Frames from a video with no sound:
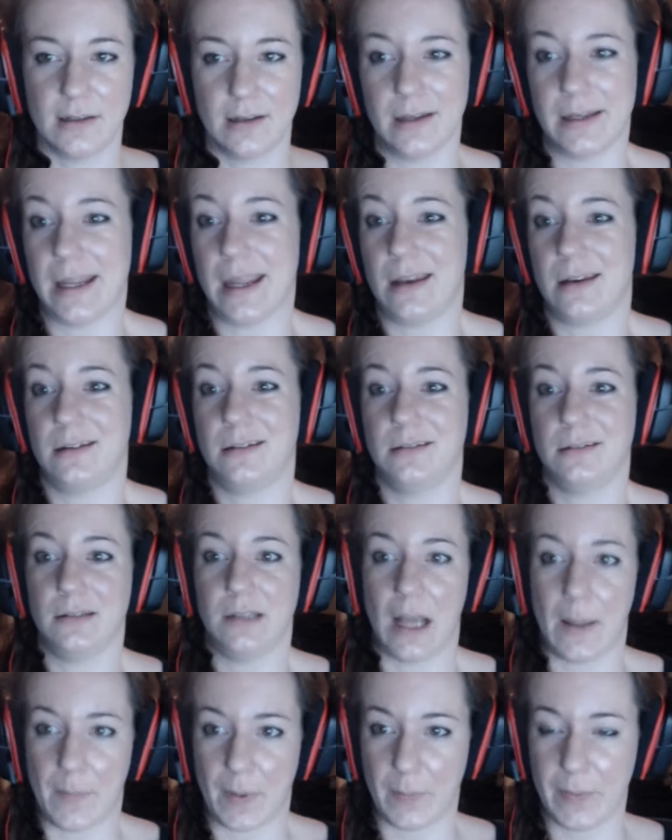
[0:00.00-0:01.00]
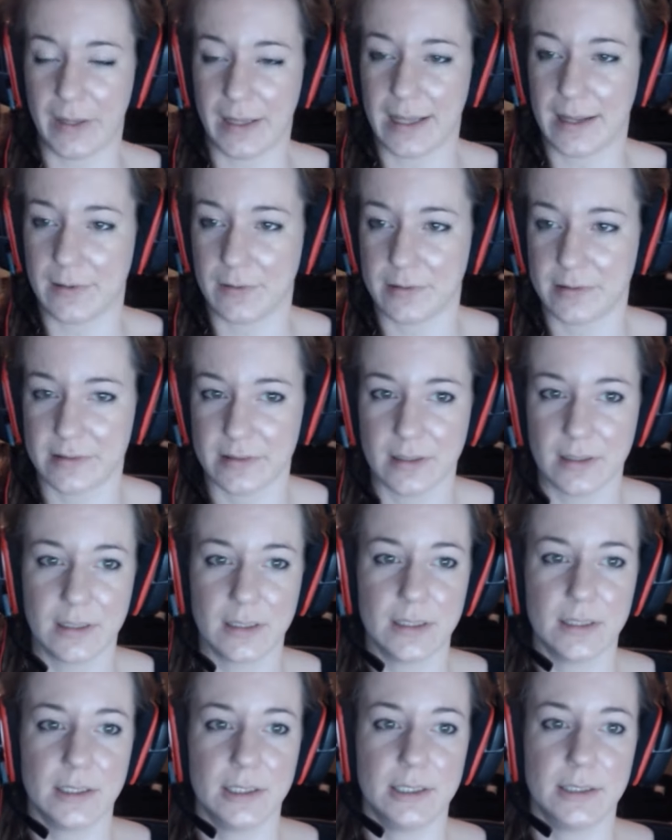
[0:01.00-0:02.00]
Again, not my wheelhouse.
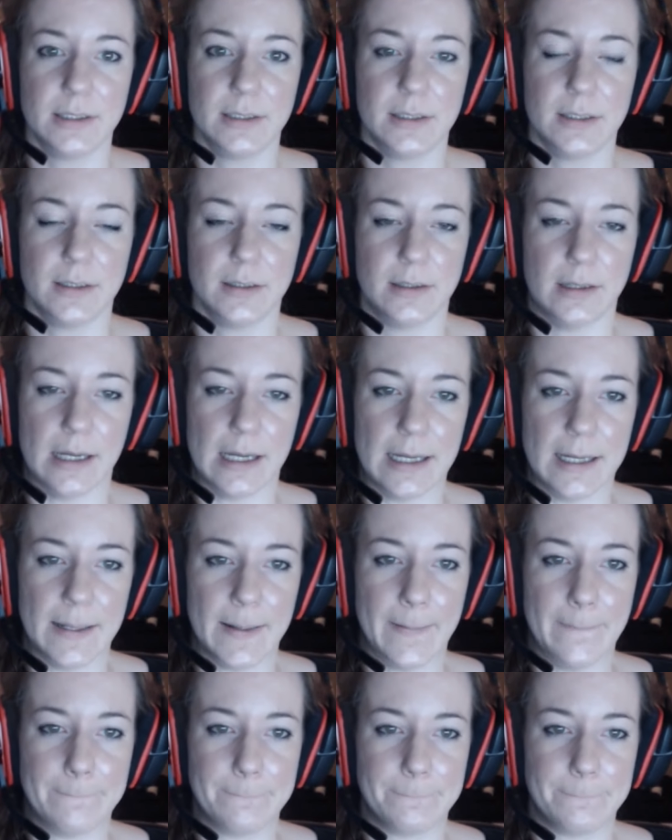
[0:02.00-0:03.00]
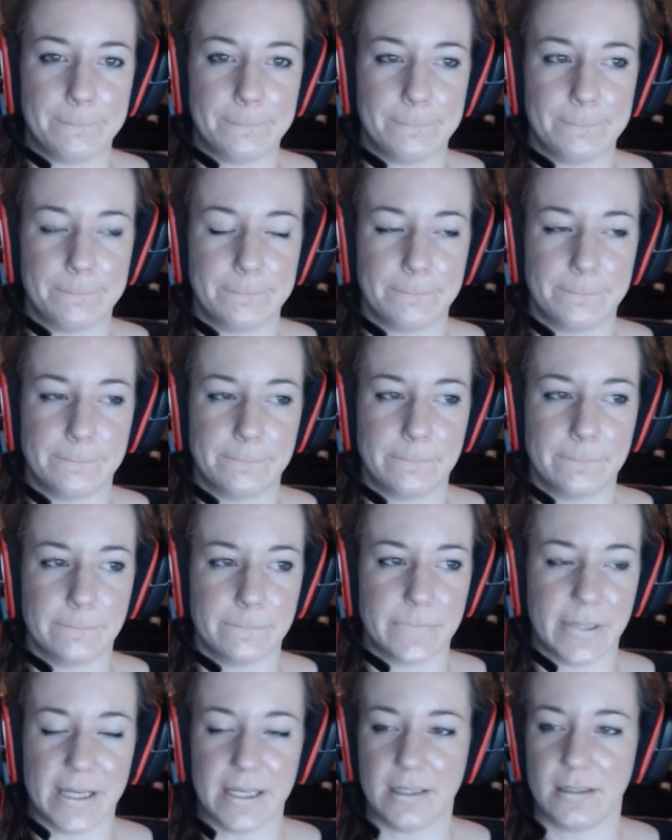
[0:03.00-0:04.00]

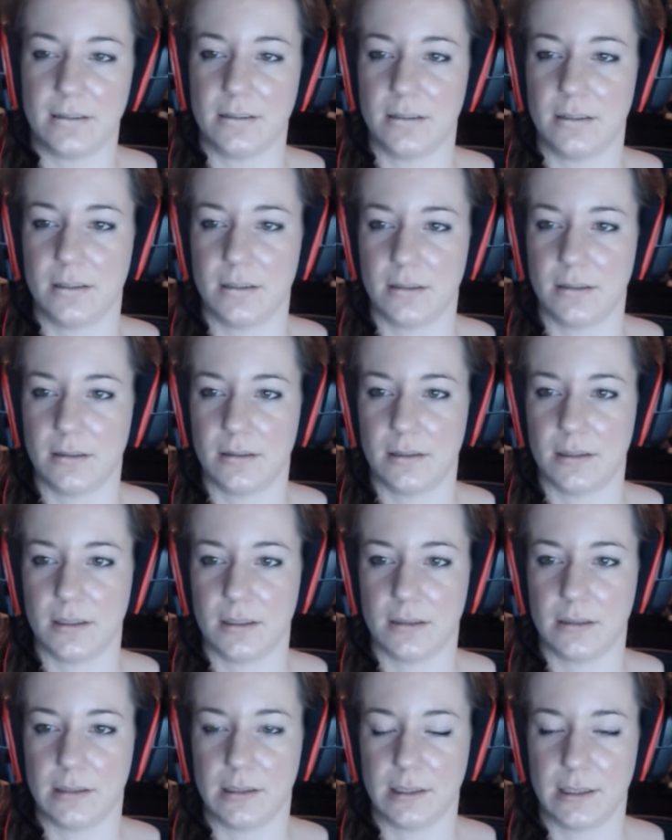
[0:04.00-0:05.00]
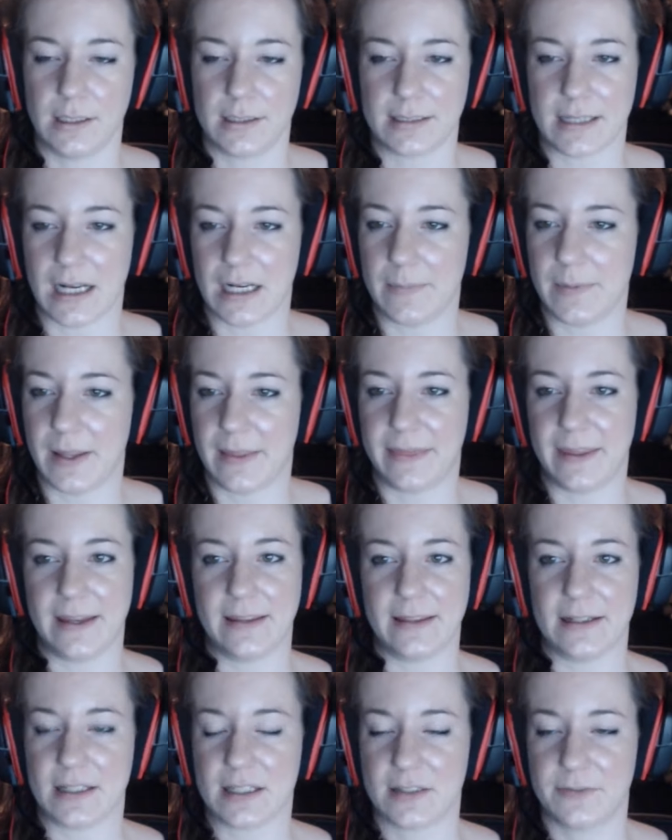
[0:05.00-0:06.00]
But it's got to be a
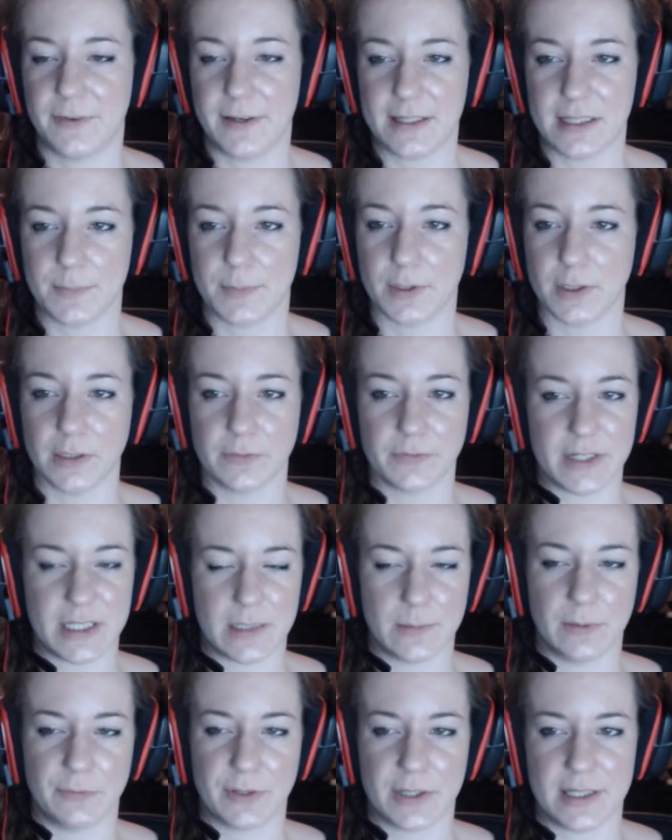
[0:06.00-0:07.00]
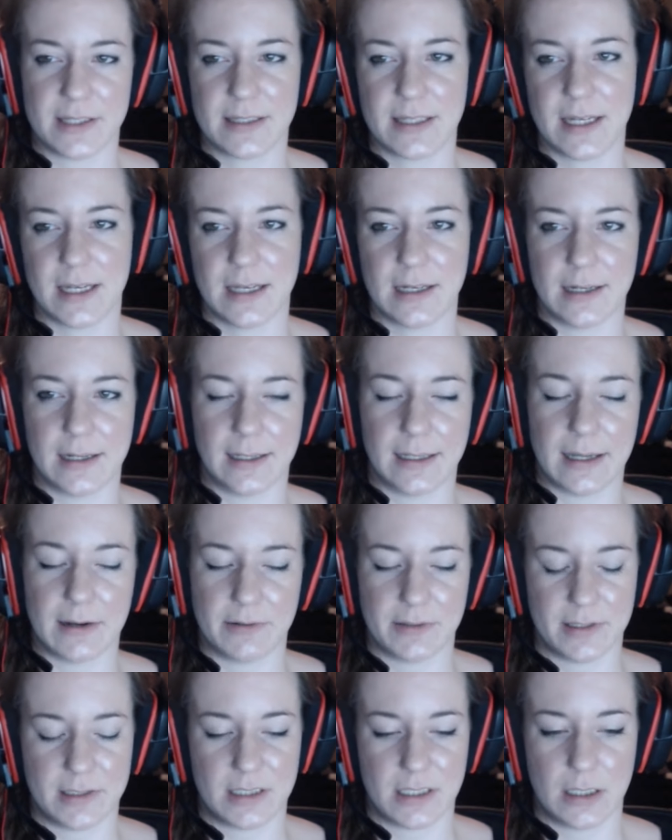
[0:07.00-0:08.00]
thing that's feasible and reasonable for the scene and
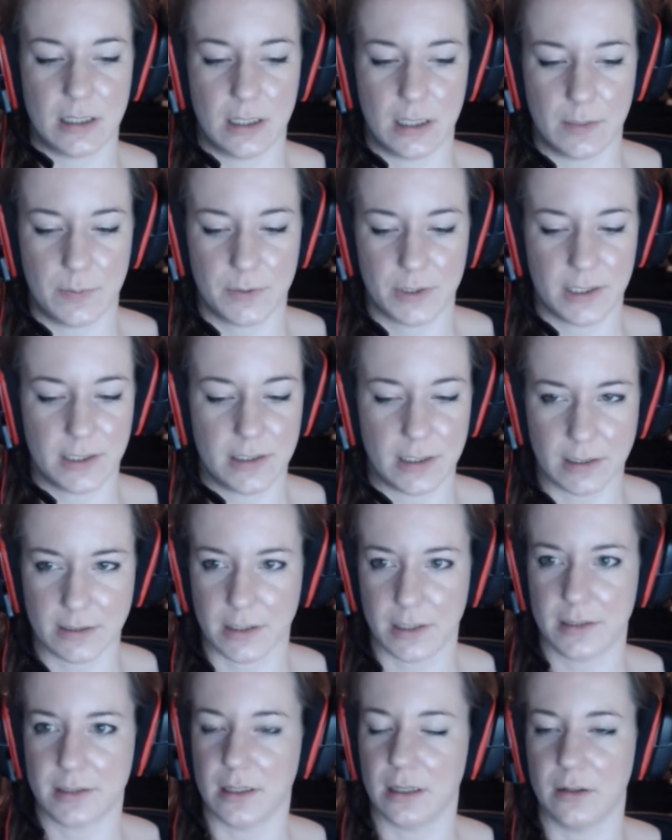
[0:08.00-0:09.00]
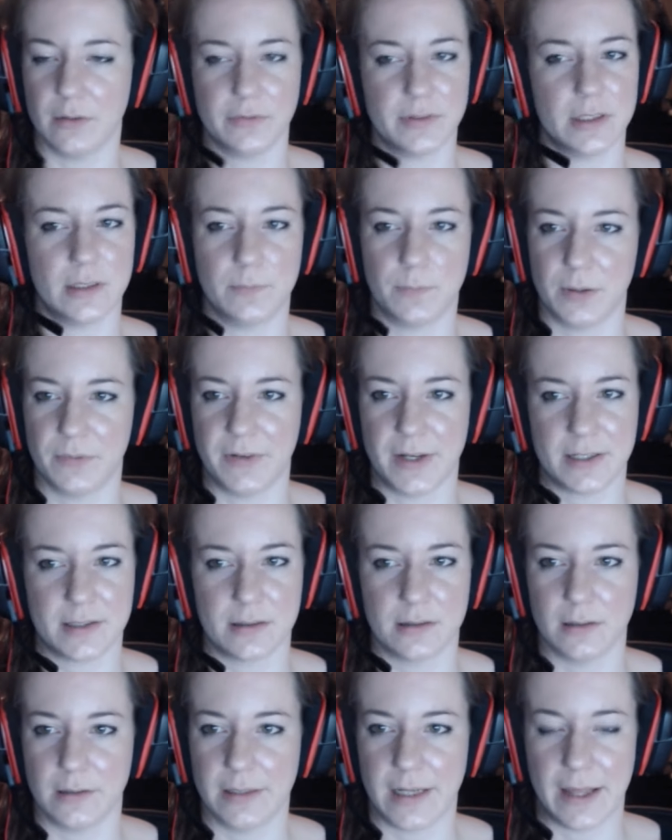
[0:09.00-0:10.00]
allows us to conduct ourselves in
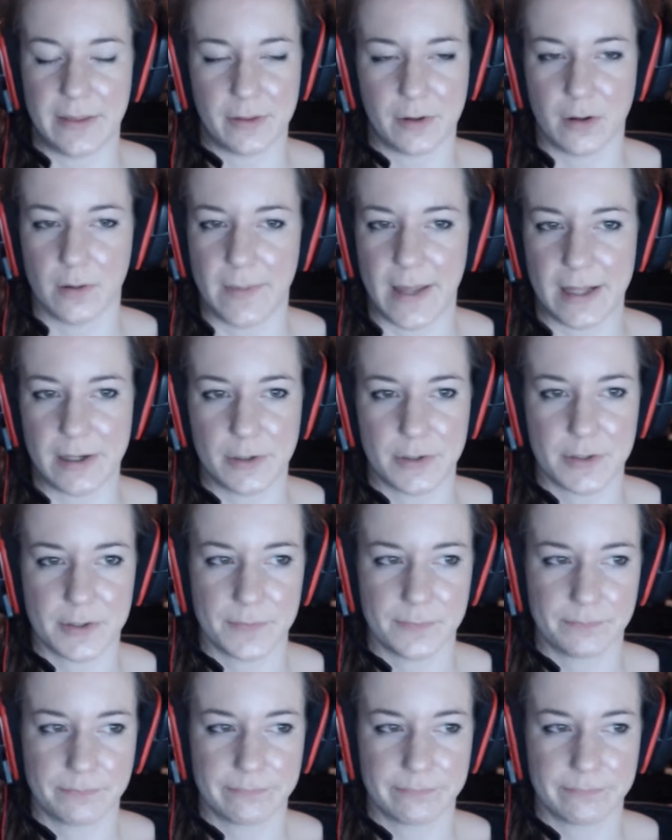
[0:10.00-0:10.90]
professional and ethical manners.